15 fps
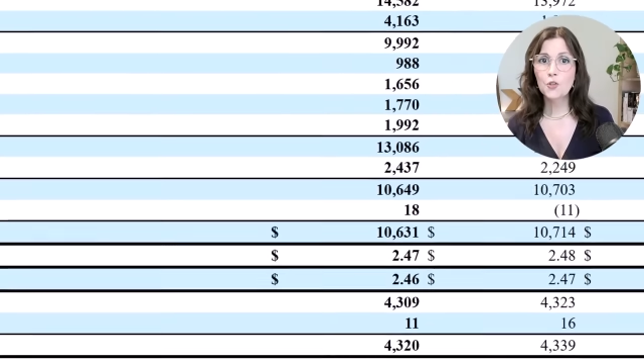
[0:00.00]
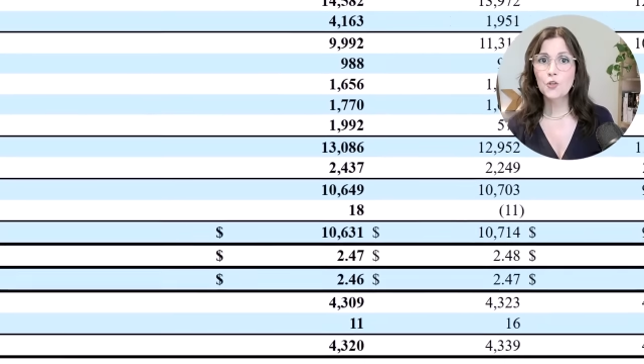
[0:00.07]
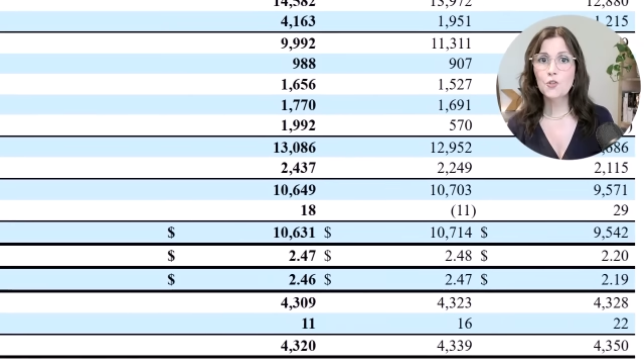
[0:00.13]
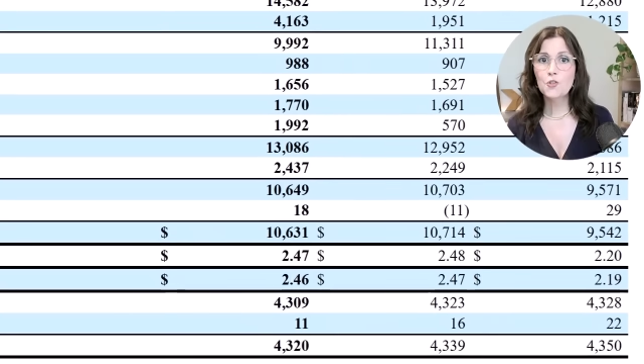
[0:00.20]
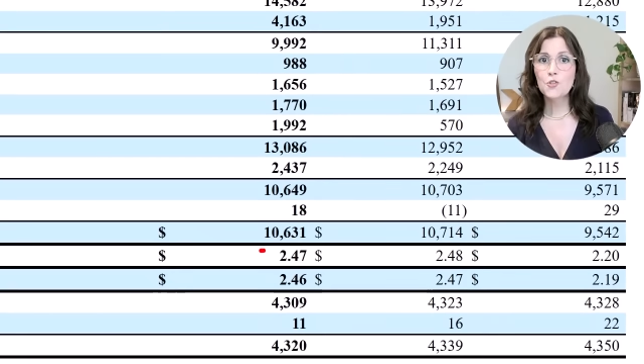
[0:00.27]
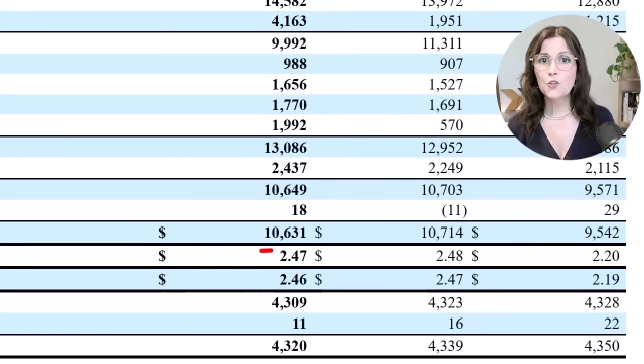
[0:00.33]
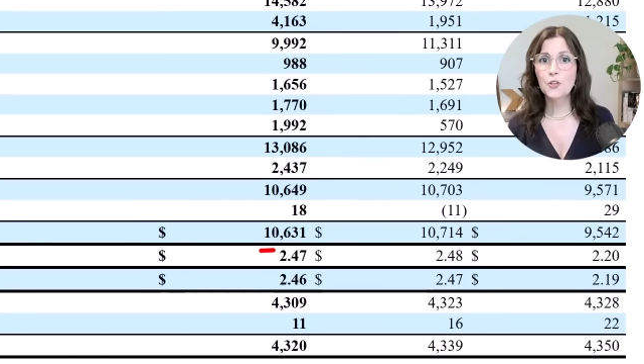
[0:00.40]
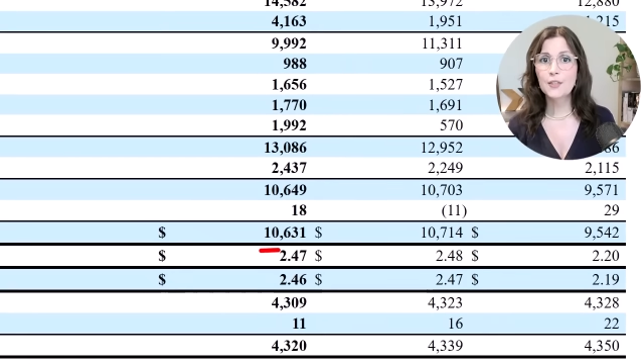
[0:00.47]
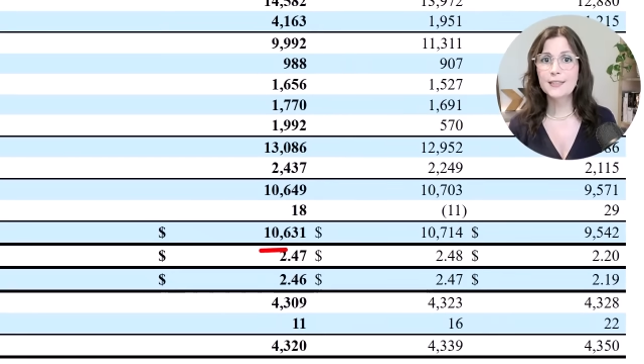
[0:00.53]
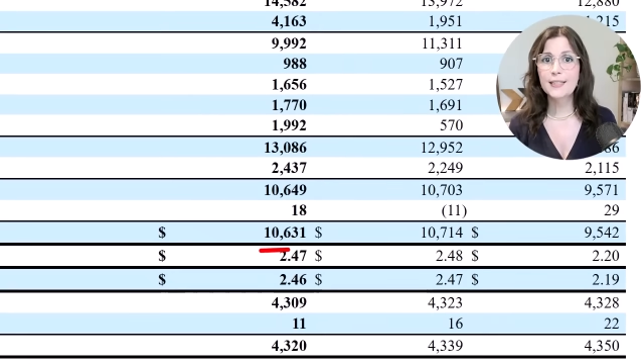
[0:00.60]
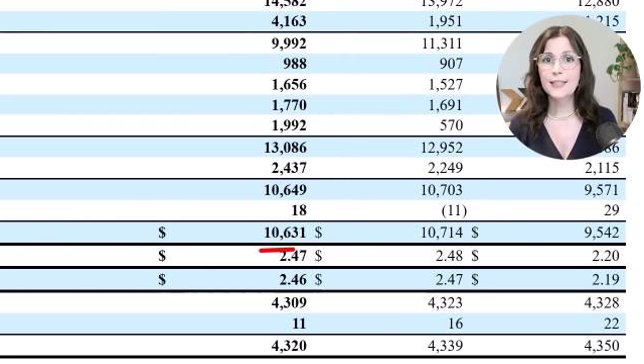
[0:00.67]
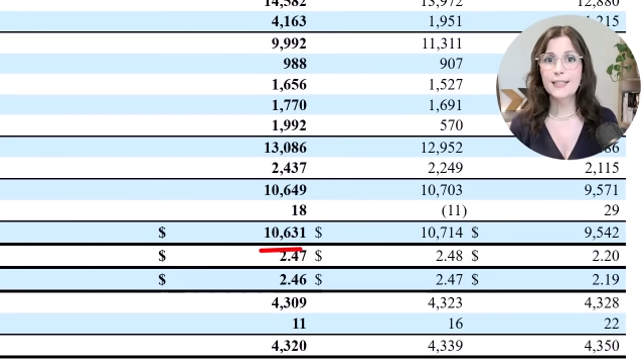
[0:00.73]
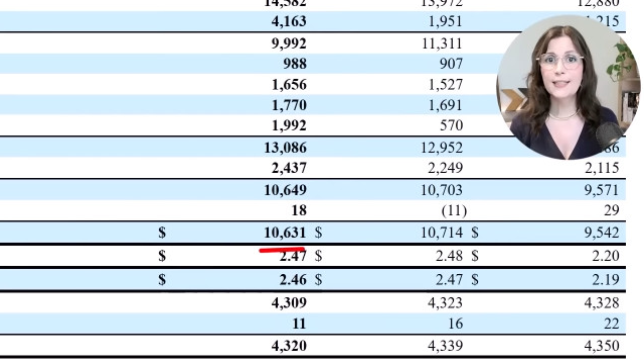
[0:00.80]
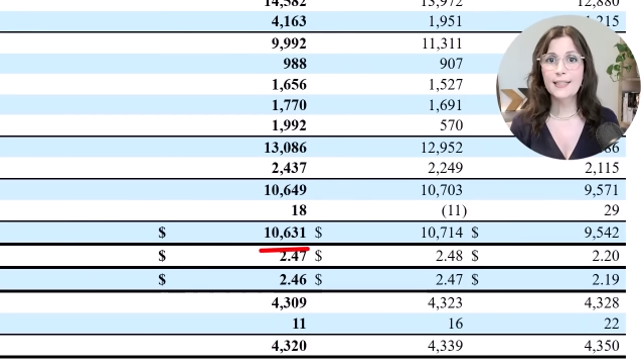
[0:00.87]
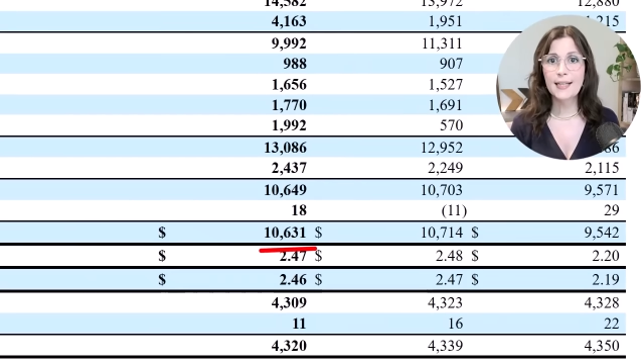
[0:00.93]

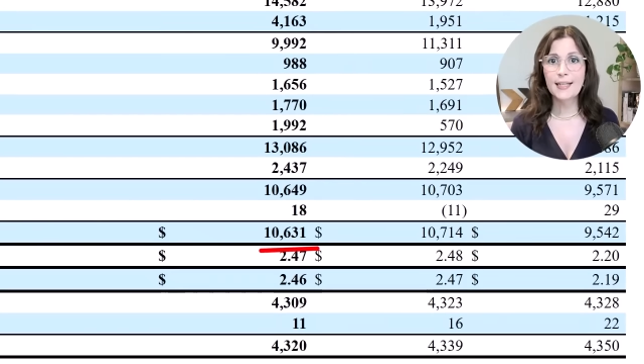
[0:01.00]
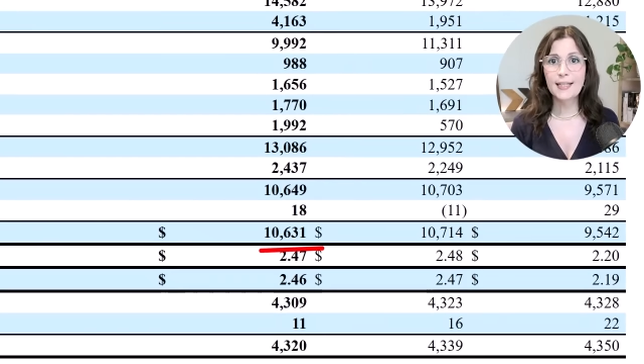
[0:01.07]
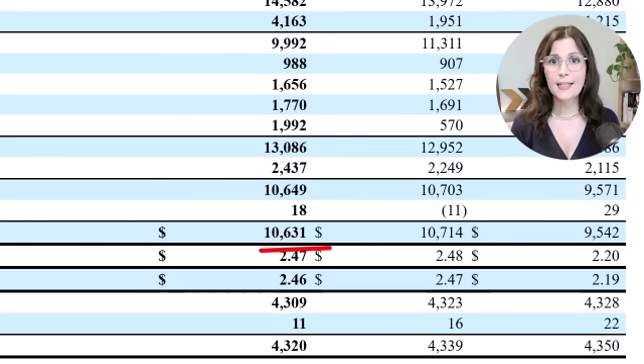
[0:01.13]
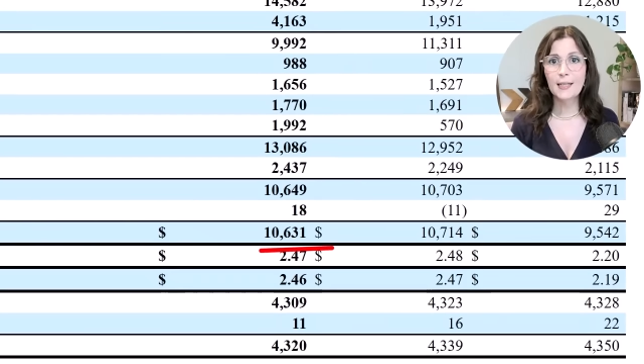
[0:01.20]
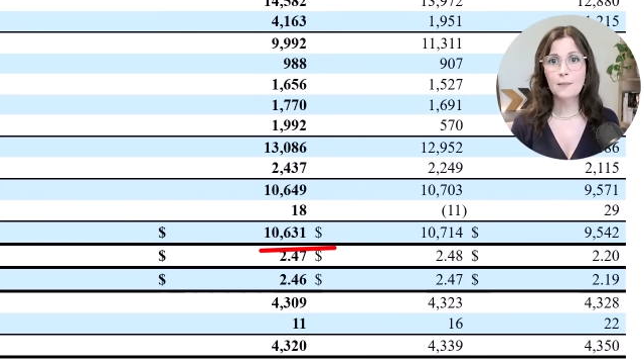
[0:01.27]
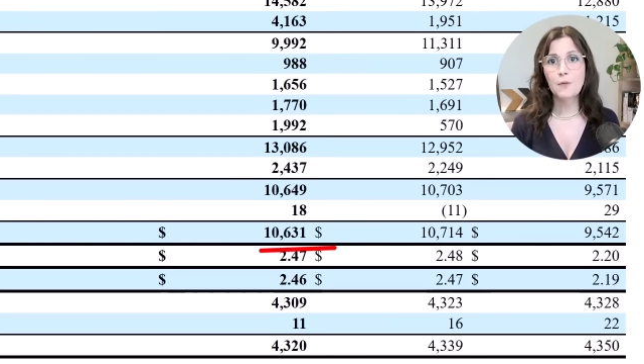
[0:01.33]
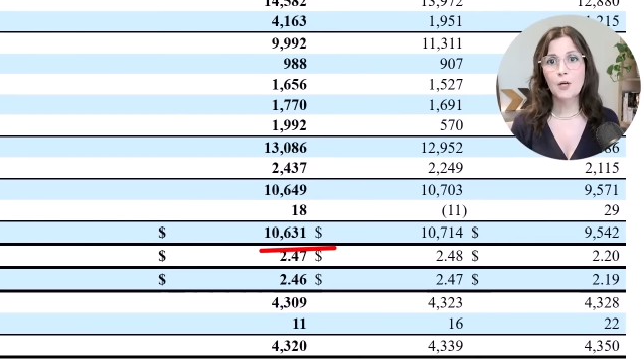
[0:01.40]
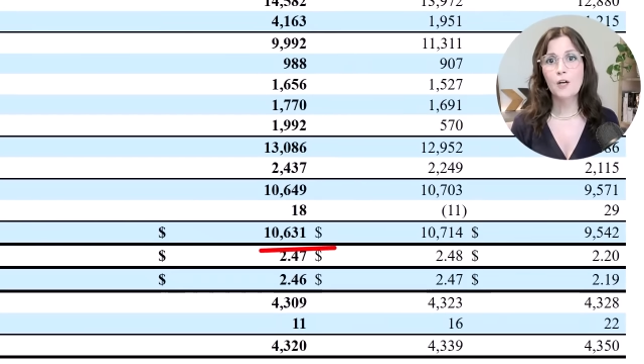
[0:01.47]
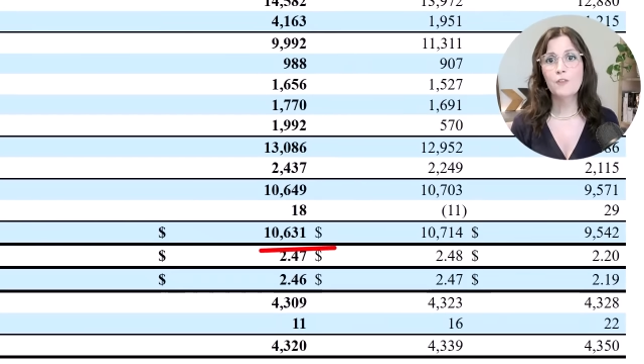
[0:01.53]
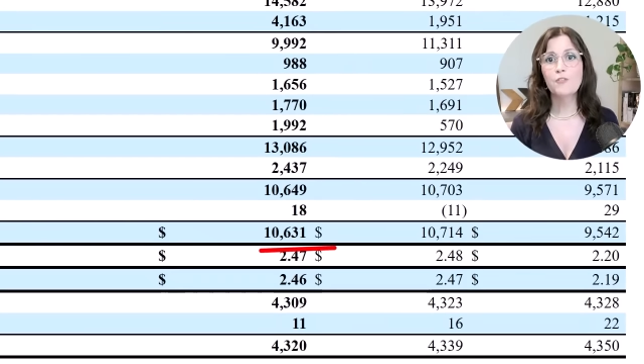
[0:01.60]
consolidated net income of